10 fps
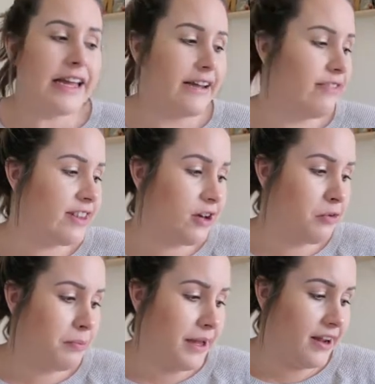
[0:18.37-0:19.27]
Even though
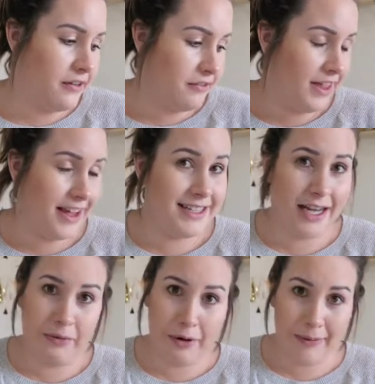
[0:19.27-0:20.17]
we'll be here for like
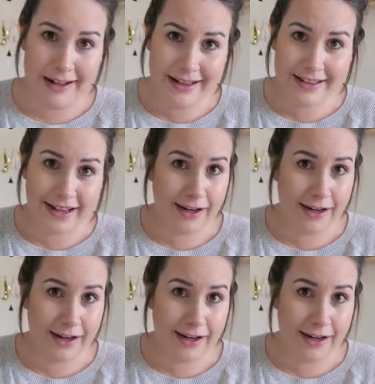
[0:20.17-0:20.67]
10 more months,